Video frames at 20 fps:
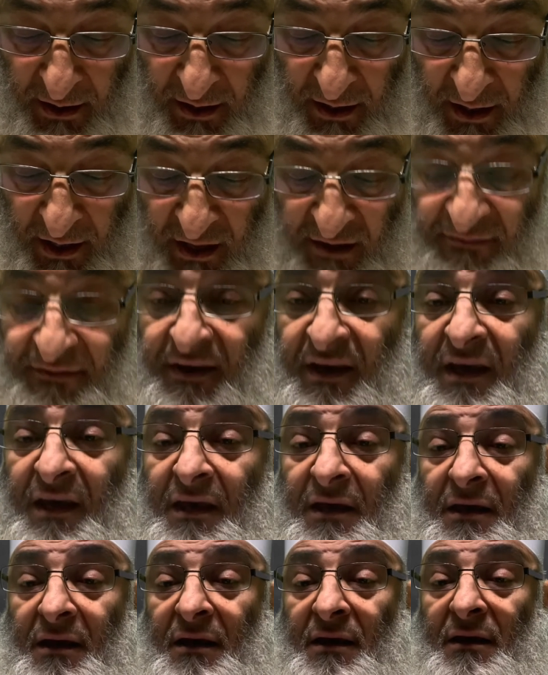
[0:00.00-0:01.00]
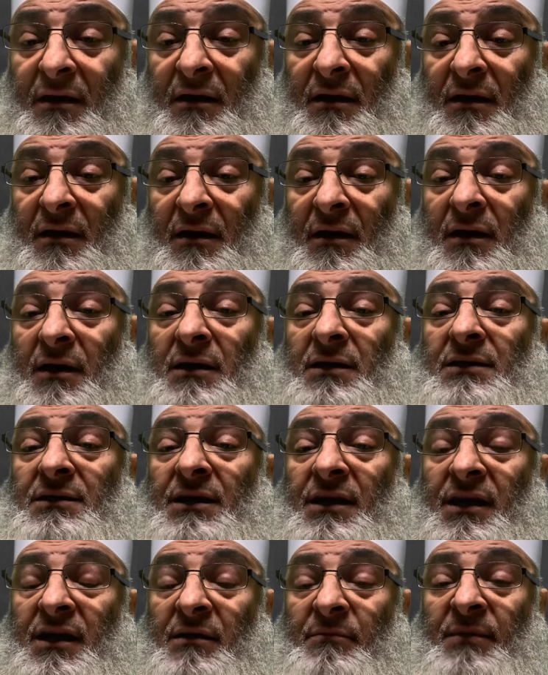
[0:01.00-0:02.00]
if he
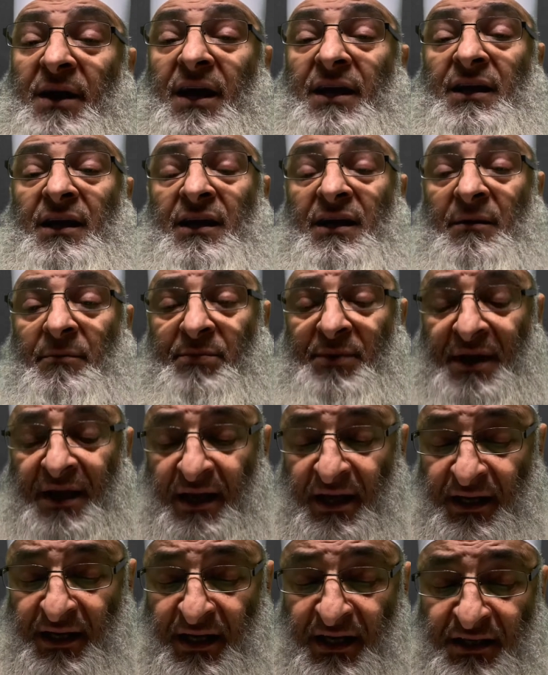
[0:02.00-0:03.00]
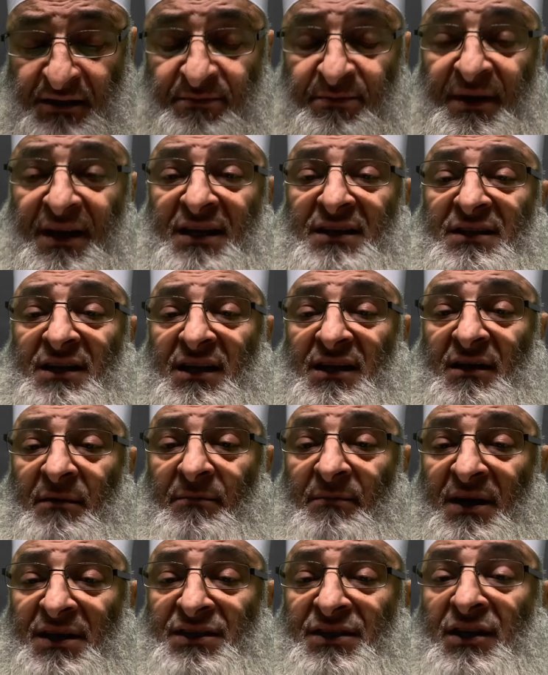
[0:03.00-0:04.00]
remain in his place in the
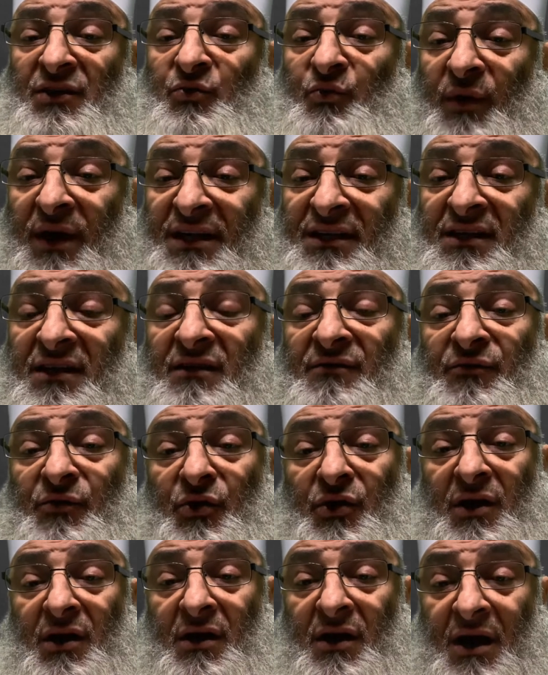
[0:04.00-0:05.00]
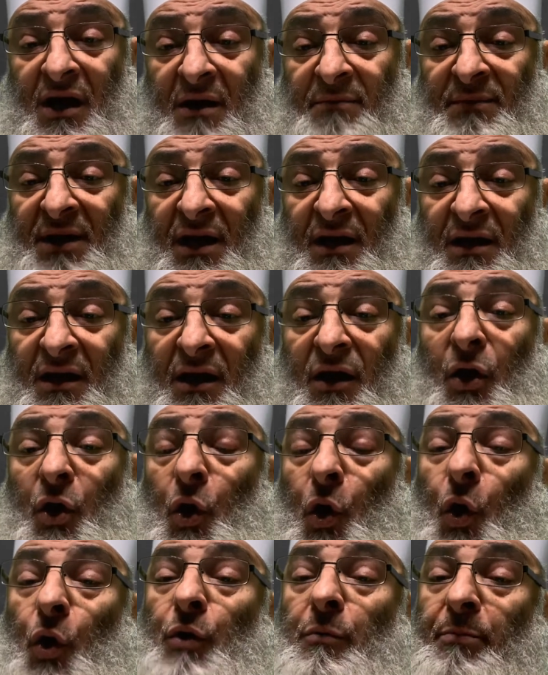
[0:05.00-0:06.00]
masjid waiting for iqamah
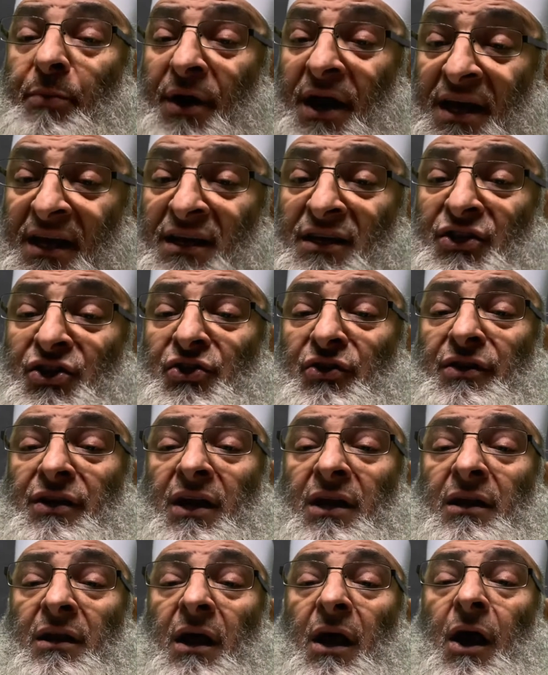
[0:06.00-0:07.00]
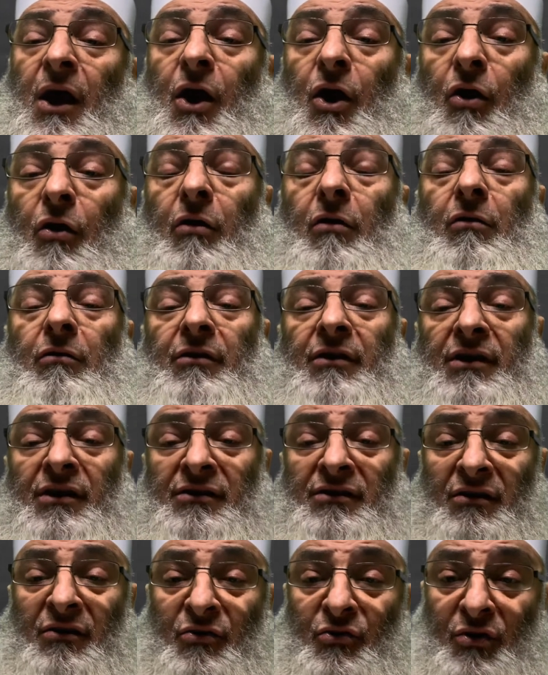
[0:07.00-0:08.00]
or praying sunan or
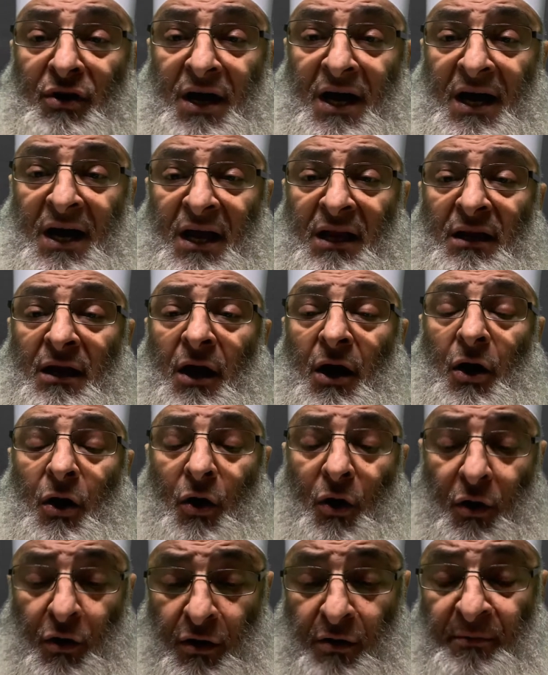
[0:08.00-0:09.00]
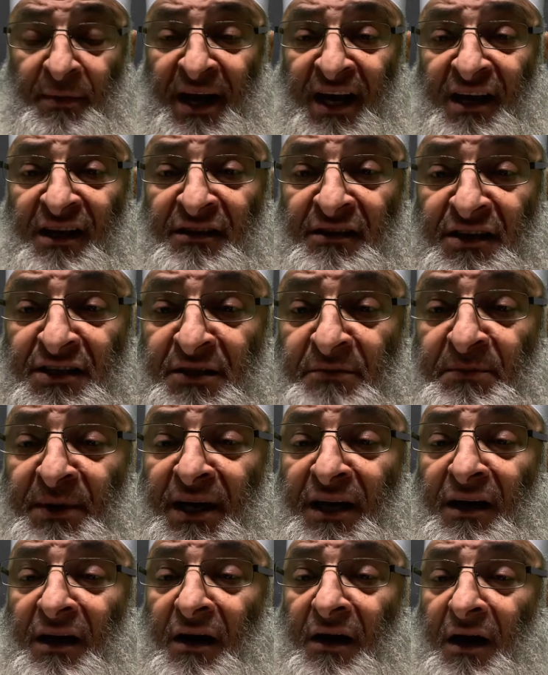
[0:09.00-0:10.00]
reading Quran or making
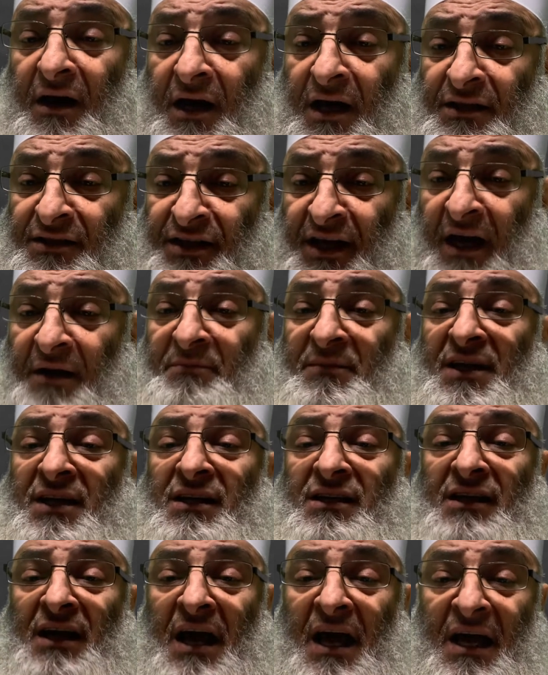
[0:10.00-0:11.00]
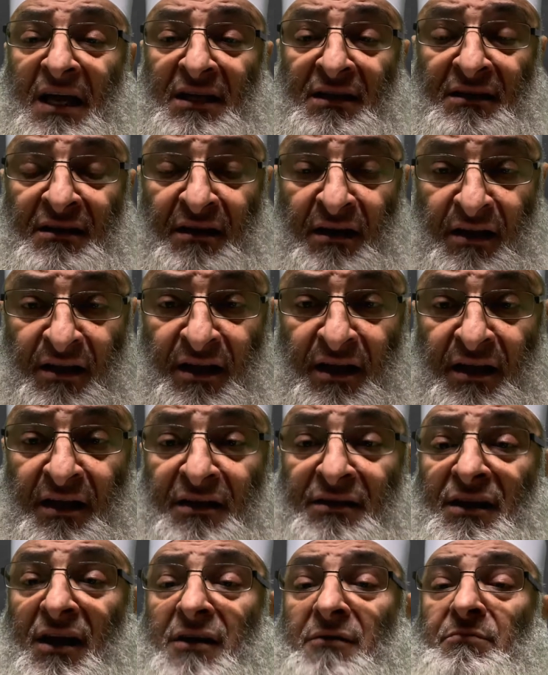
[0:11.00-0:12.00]
tasbih and tahmid and
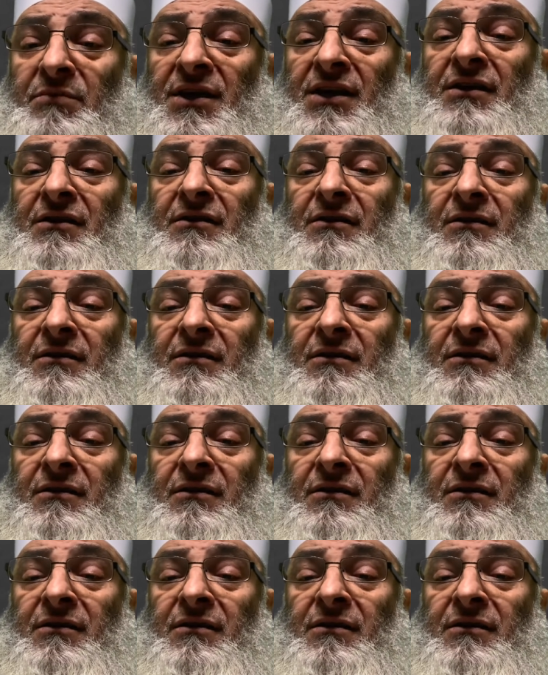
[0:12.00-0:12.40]
takbir,